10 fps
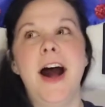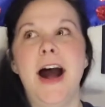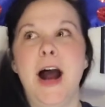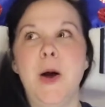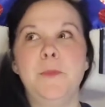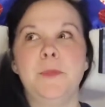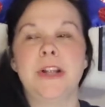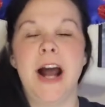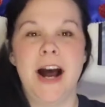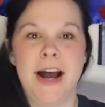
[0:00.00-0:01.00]

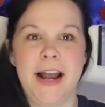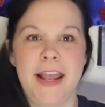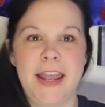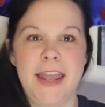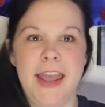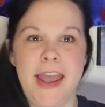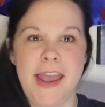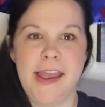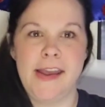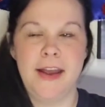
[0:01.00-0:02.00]
I
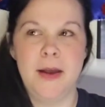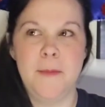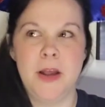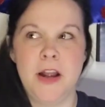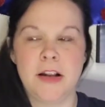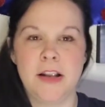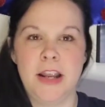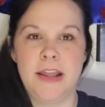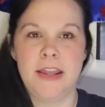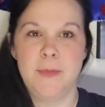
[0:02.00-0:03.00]
am
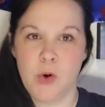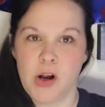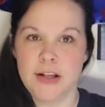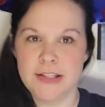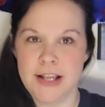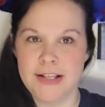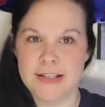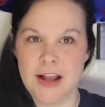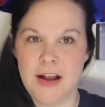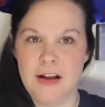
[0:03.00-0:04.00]
in the
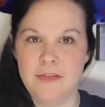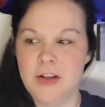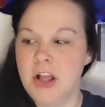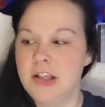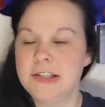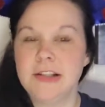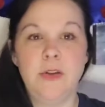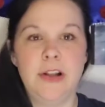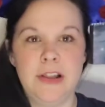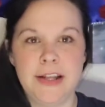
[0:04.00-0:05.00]
process of
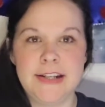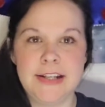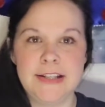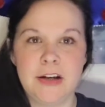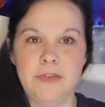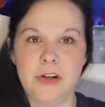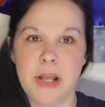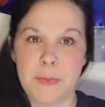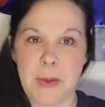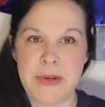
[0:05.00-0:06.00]
slowly collecting stuff for an
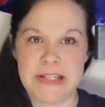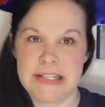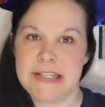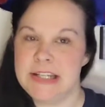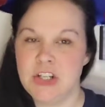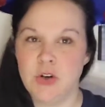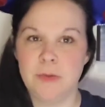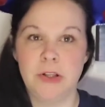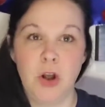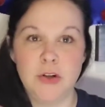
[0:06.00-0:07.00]
upcoming Disney
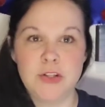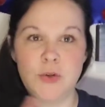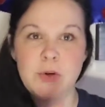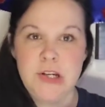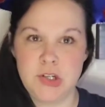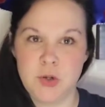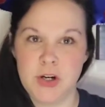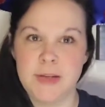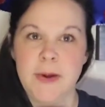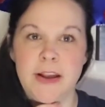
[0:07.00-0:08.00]
trip. Long story
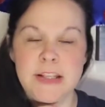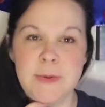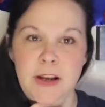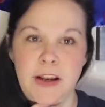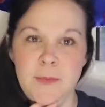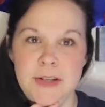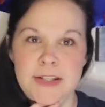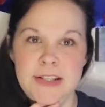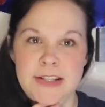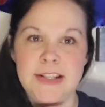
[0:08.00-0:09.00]
short, my husband and I have been
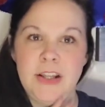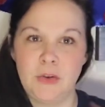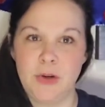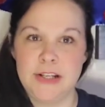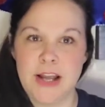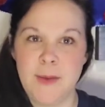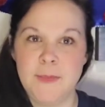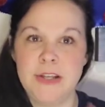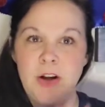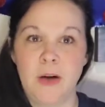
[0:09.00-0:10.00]
to Disney 3
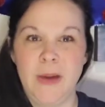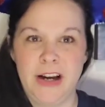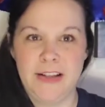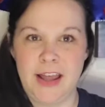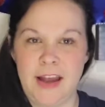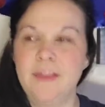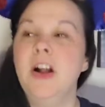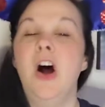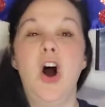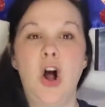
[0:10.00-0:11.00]
times in our married life,
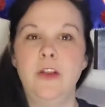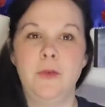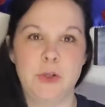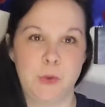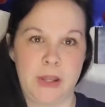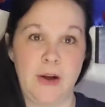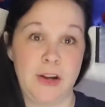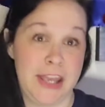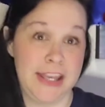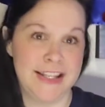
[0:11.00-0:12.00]
all of which
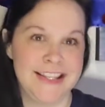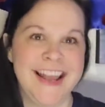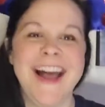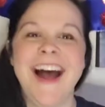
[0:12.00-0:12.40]
without kids.